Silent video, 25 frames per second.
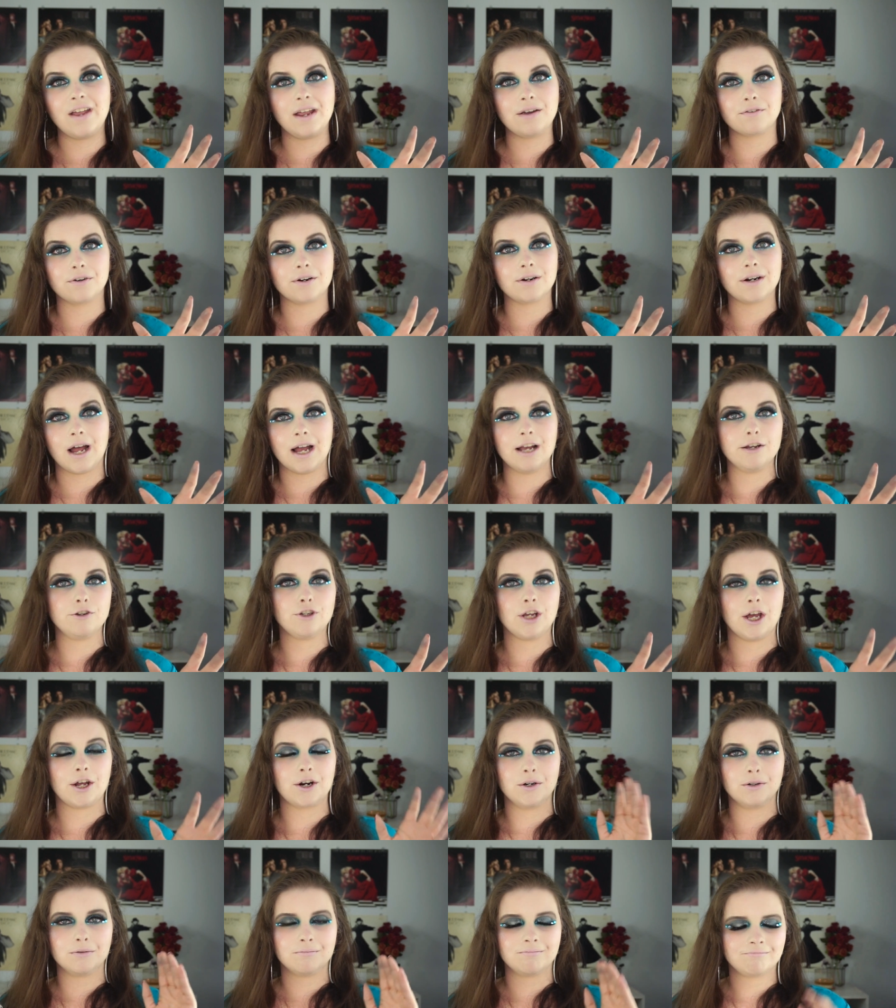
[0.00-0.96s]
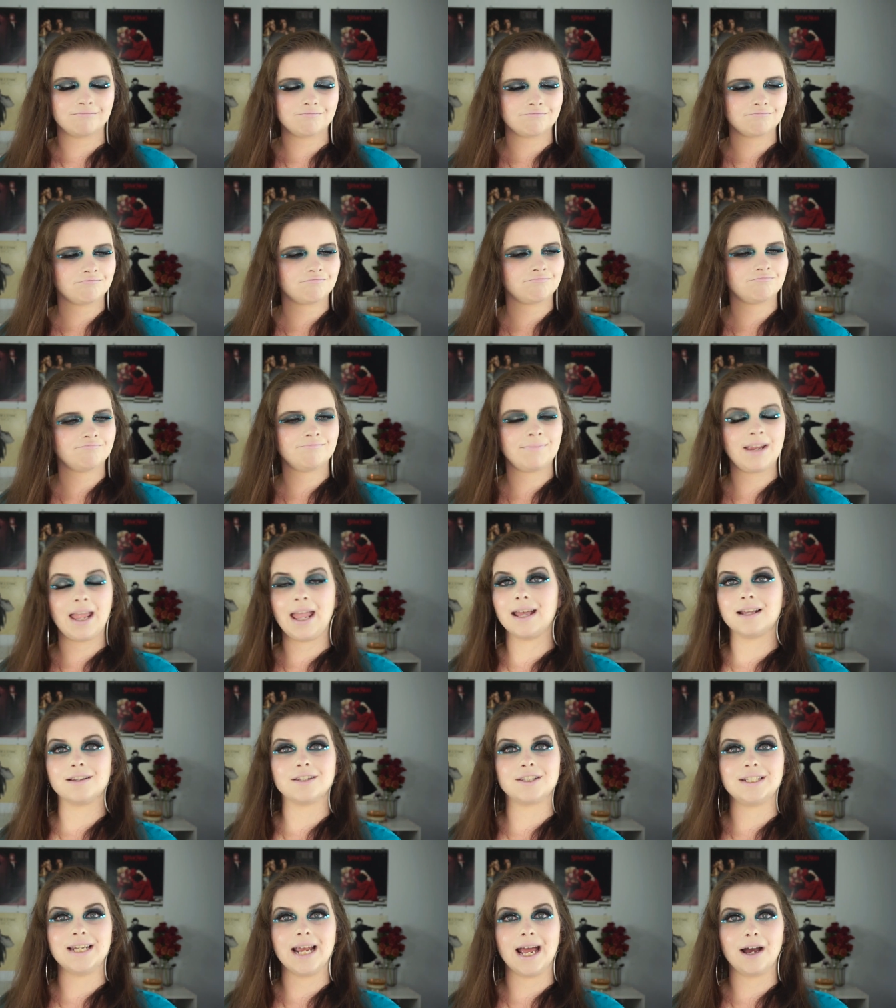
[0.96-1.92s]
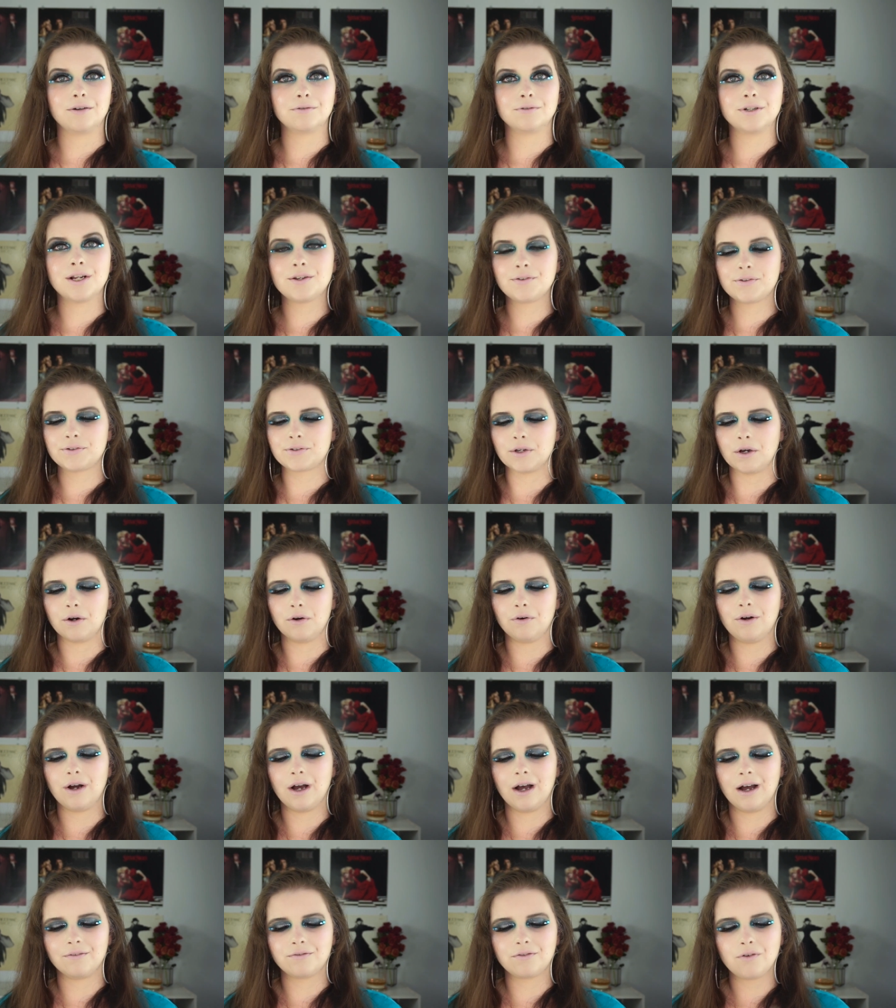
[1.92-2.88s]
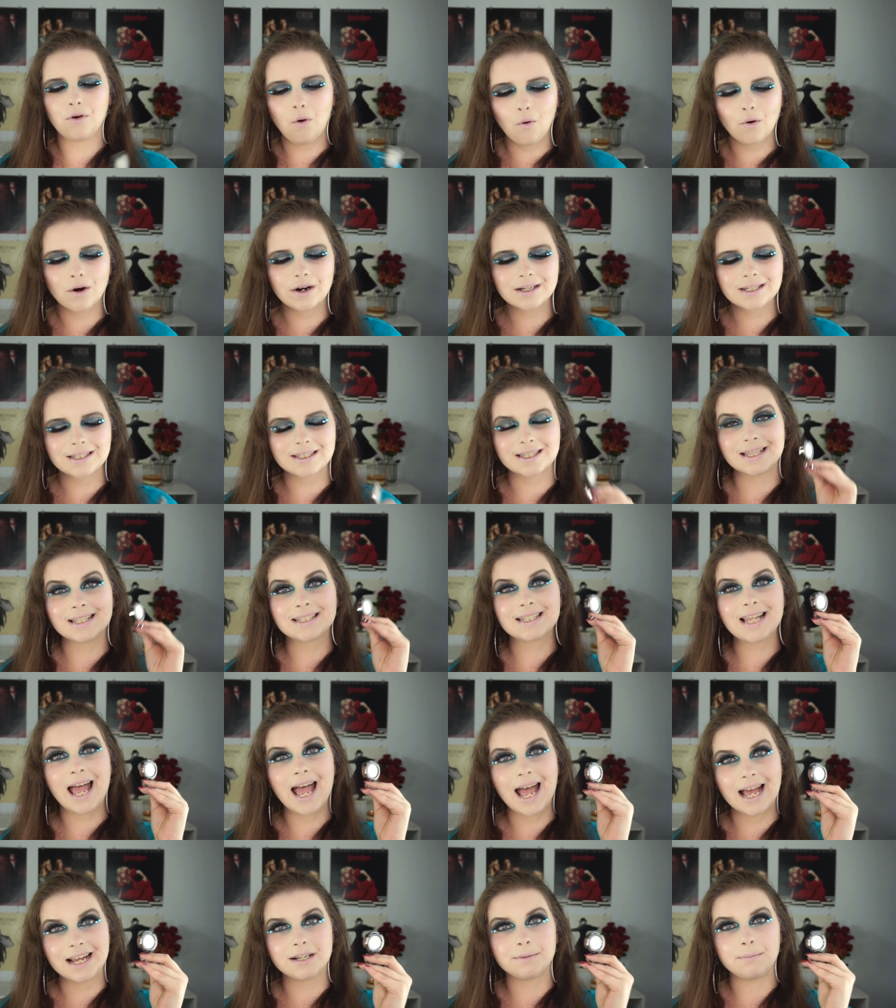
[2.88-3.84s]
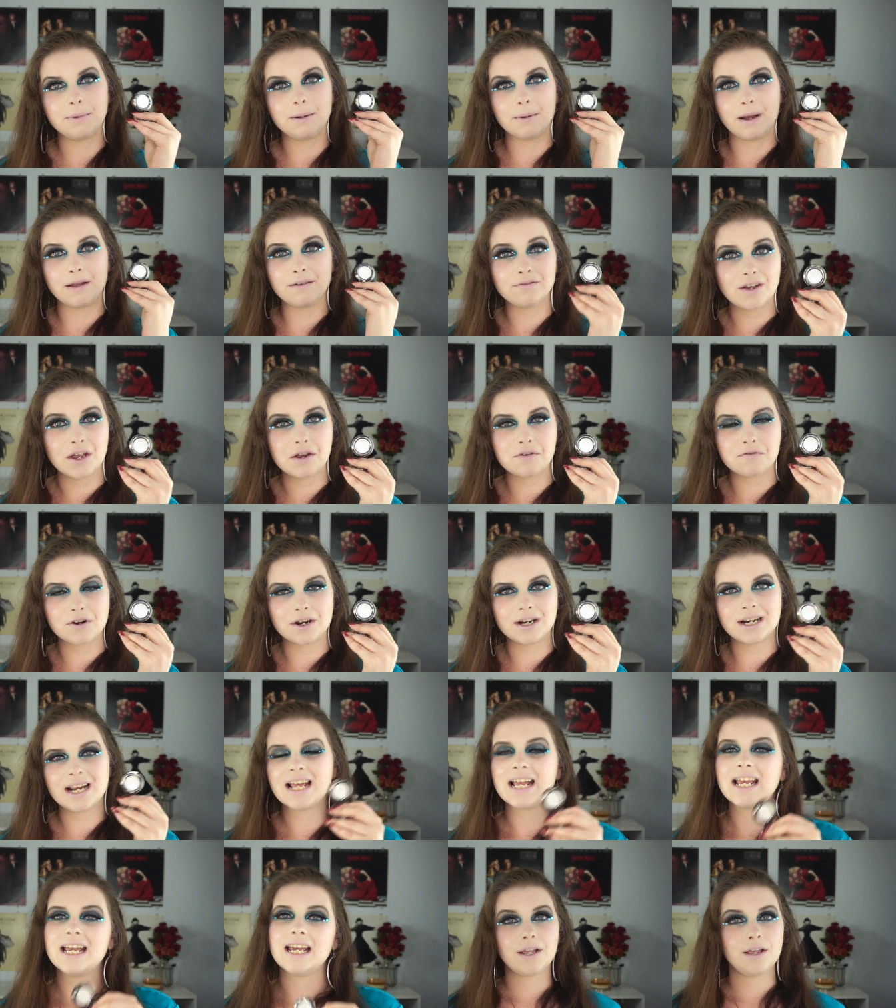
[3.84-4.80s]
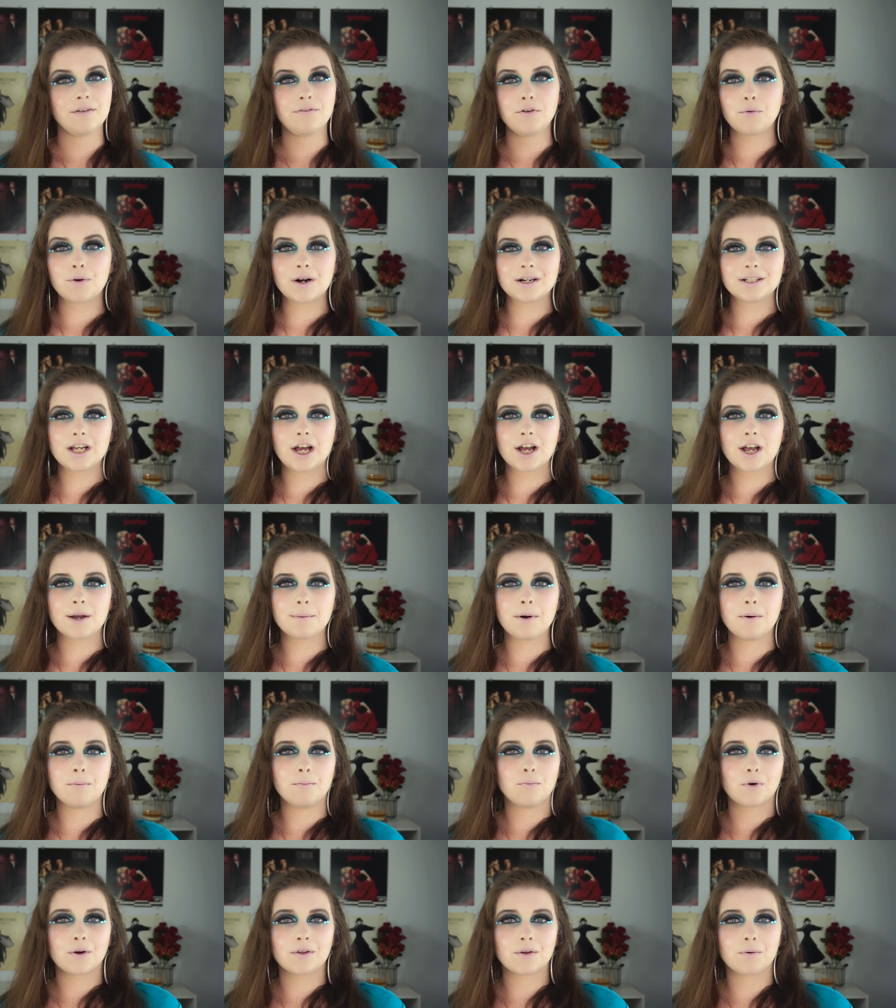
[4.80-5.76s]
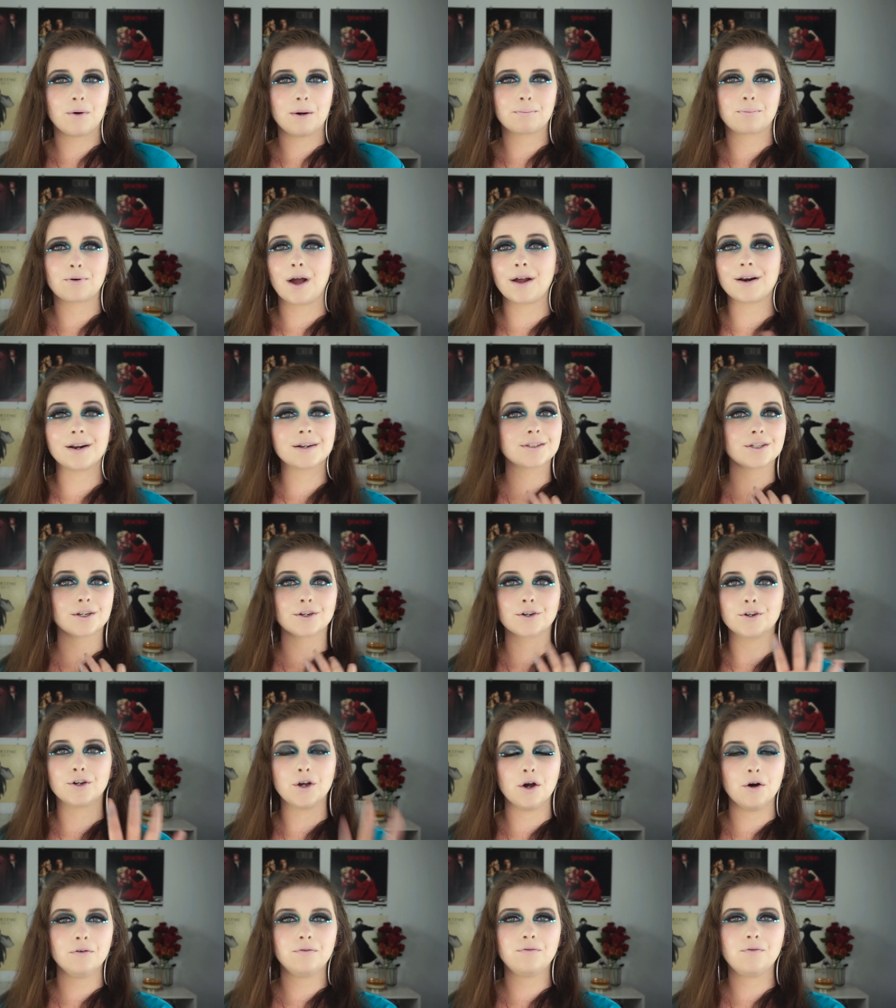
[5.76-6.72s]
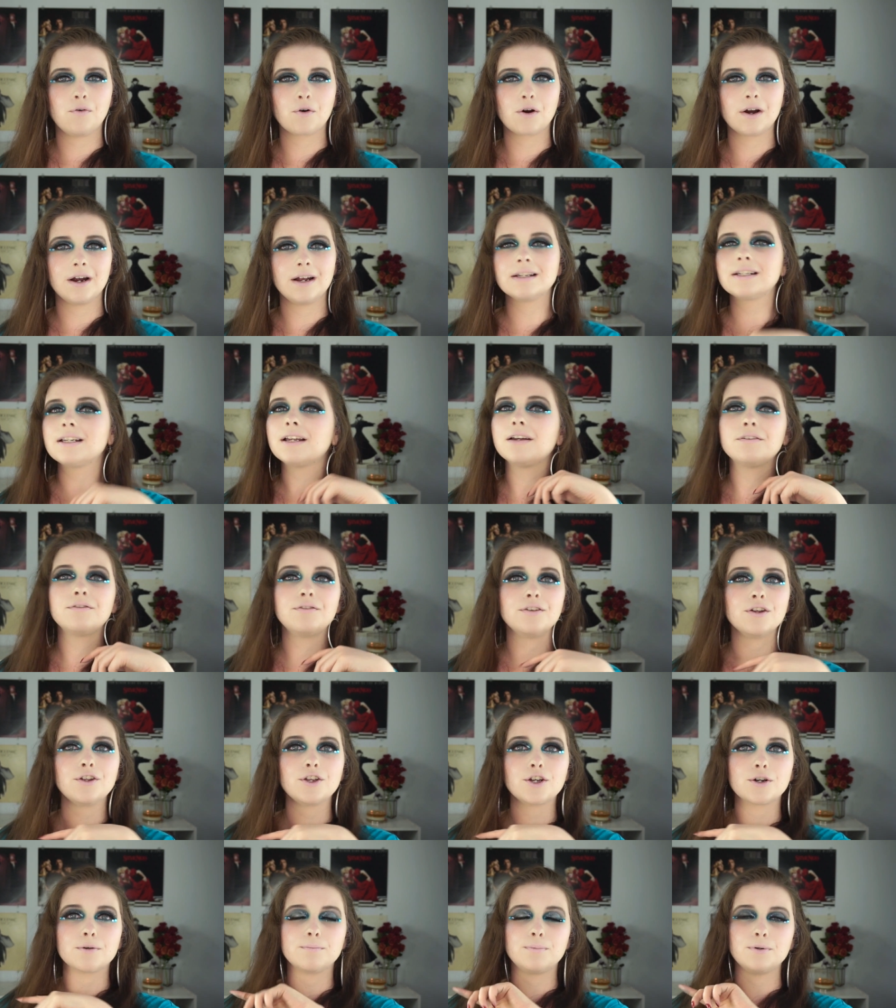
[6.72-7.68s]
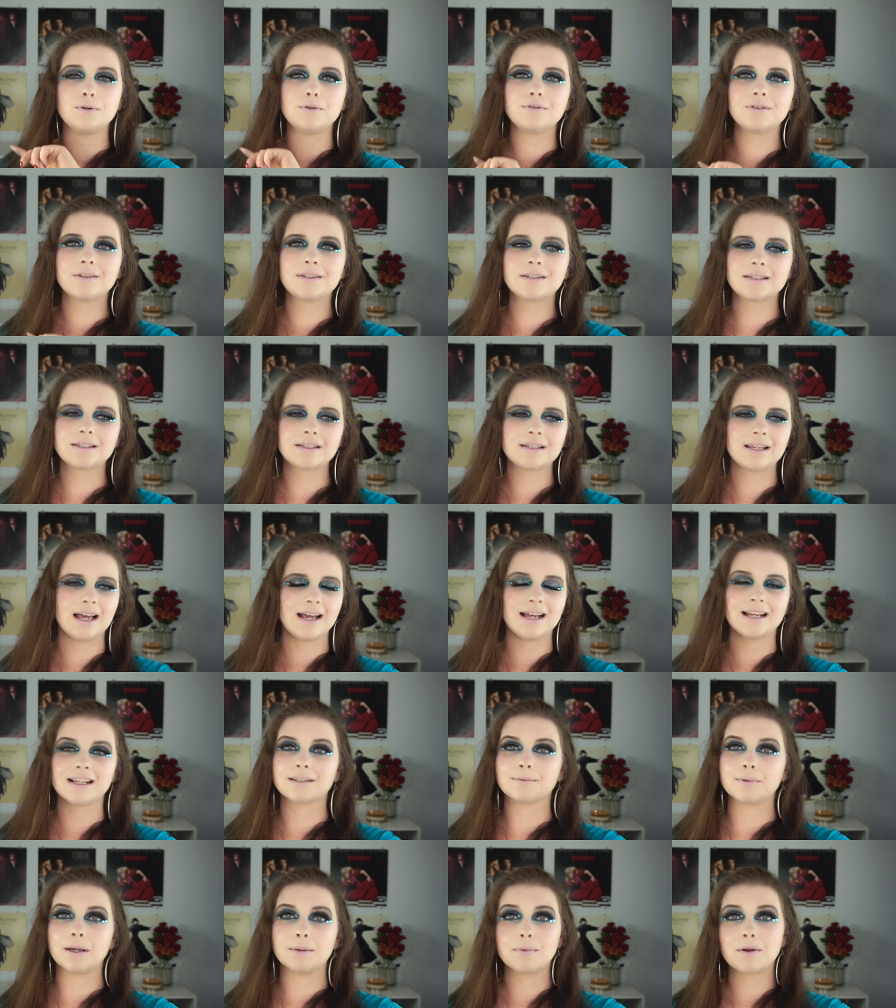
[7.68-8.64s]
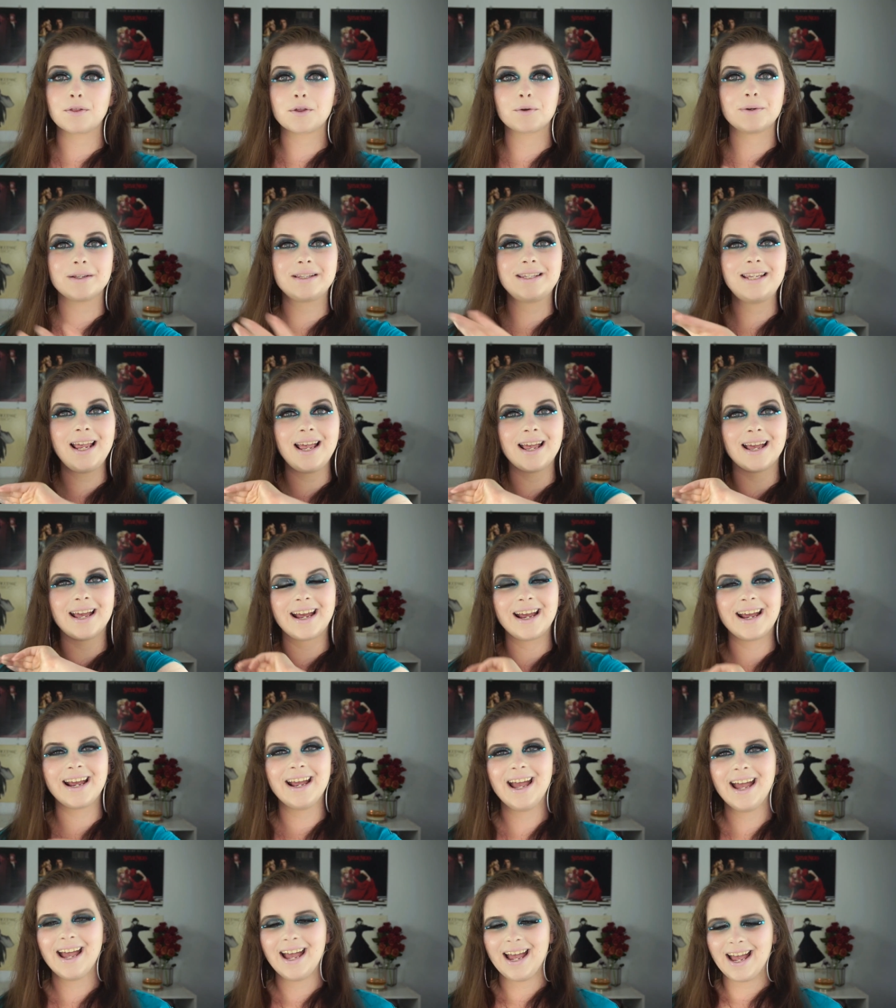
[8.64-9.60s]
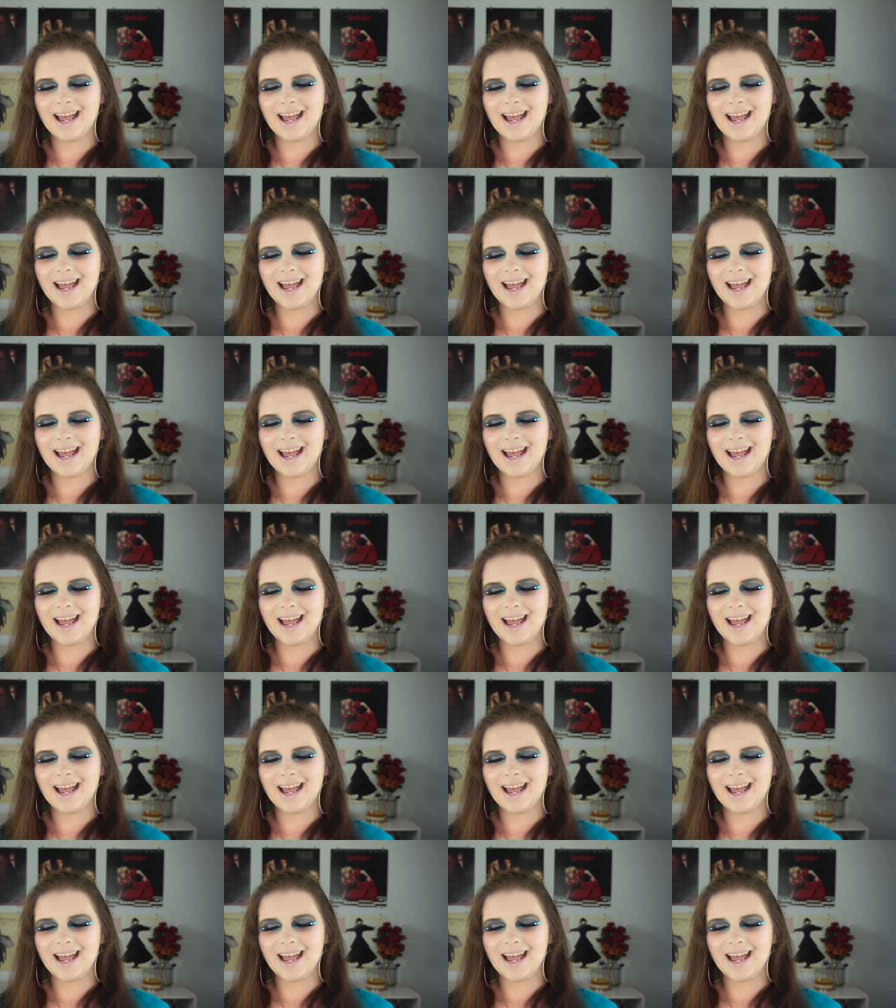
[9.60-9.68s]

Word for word: favorite eyeshadow hands down. So of course this had to be my favorite. If you want to talk about more than one product, go for it. Fill your boots, as my mother would say,